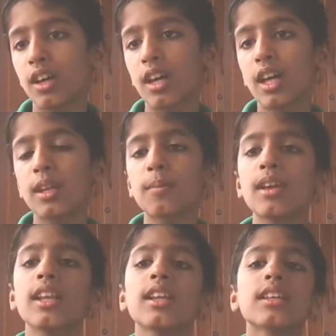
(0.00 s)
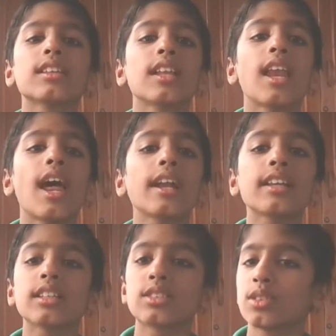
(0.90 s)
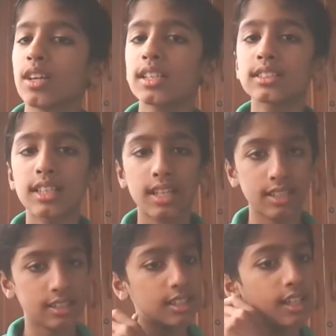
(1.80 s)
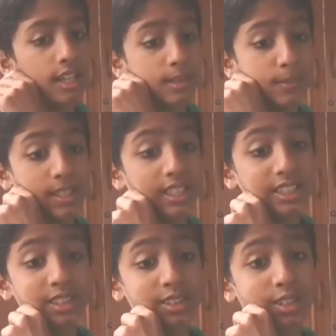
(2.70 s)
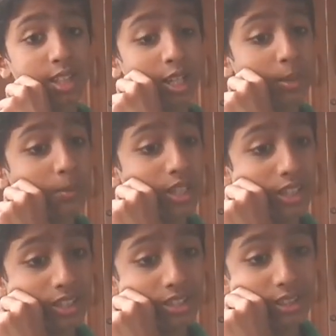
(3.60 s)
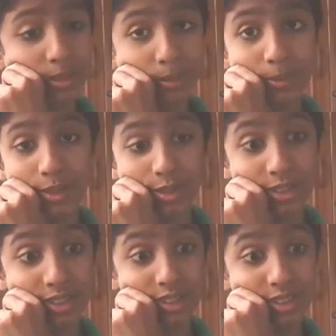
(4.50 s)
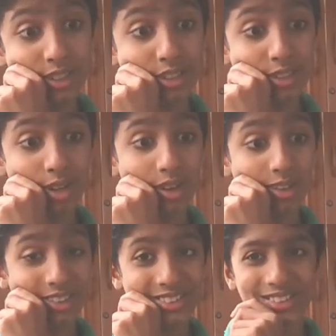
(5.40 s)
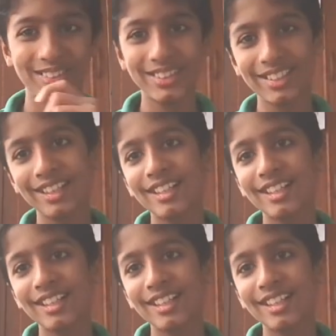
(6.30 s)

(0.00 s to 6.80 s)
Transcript: Animal in the land is known as terrestrial animal. Okay, let me erase it because it's not very good.